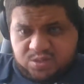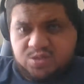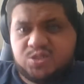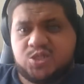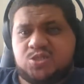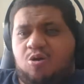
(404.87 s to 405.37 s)

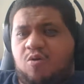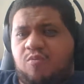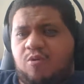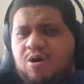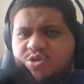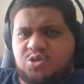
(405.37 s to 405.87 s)
Just the
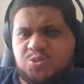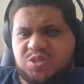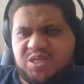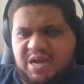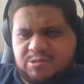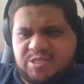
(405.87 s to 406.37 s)
overall
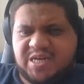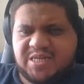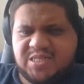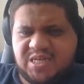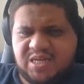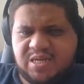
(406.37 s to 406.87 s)
using. Now
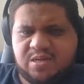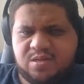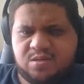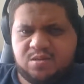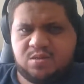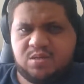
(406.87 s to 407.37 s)
texting,
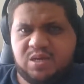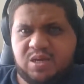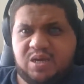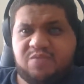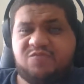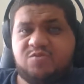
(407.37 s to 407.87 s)

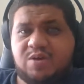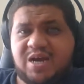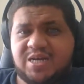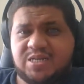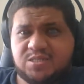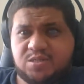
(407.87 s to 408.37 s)
if you
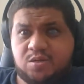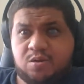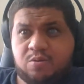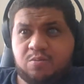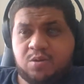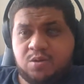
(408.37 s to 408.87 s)
guys,
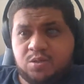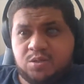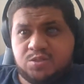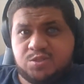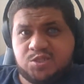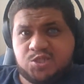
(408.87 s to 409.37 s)

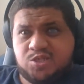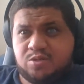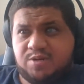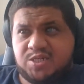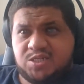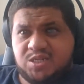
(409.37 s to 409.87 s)
this
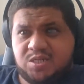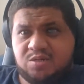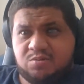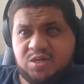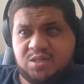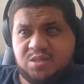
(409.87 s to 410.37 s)
generation doesn't know
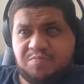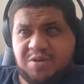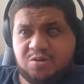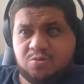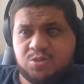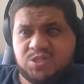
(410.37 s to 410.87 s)
nothing
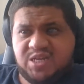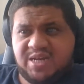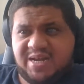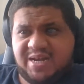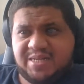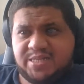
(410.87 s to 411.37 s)
about no
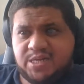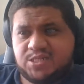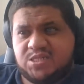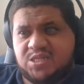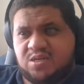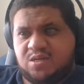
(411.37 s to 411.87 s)
T9
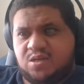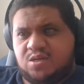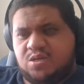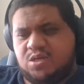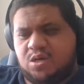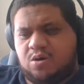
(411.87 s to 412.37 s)
texting,
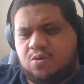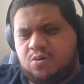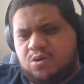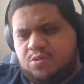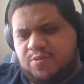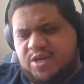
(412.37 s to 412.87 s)

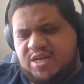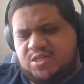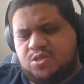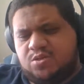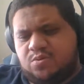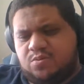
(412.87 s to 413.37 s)
where you have to
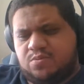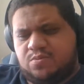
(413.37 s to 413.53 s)
do,